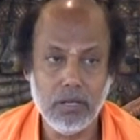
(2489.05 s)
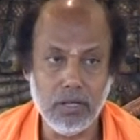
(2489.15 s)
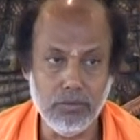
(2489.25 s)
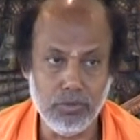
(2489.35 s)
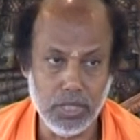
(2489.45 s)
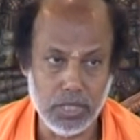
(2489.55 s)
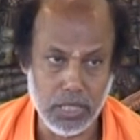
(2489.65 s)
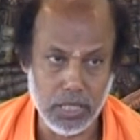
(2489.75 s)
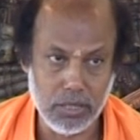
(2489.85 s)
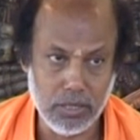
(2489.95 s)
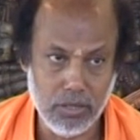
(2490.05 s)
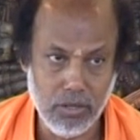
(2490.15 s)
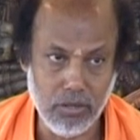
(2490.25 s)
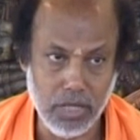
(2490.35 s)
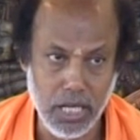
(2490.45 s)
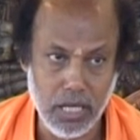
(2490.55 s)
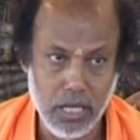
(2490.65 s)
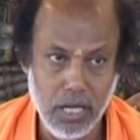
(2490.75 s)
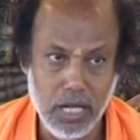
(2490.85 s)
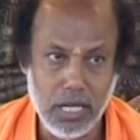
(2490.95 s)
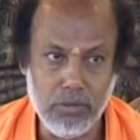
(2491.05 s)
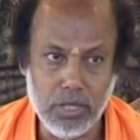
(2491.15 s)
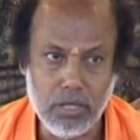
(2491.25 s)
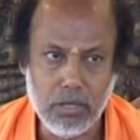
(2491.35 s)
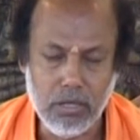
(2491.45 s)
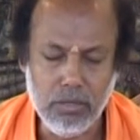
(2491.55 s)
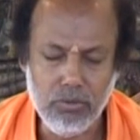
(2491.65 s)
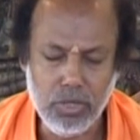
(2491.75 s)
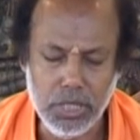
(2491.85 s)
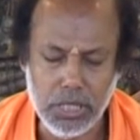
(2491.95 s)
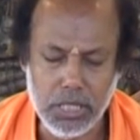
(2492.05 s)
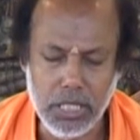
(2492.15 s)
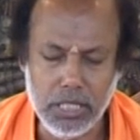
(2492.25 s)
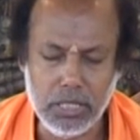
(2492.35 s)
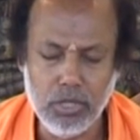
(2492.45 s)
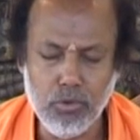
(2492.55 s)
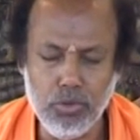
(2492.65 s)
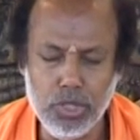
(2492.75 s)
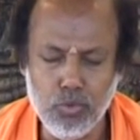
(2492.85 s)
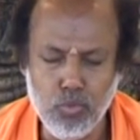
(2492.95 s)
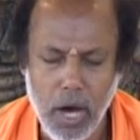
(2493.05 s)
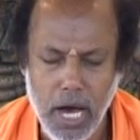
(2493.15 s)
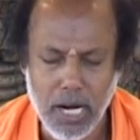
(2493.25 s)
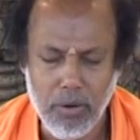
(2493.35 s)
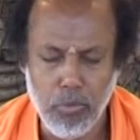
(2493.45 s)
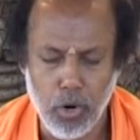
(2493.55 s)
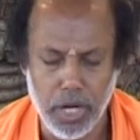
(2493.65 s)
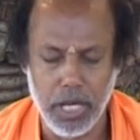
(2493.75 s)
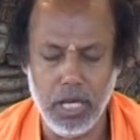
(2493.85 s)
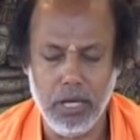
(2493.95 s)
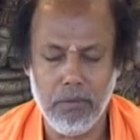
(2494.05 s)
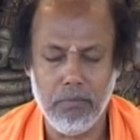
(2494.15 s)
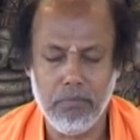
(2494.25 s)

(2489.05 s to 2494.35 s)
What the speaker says: Consciousness. Okay. Now the consciousness with one body,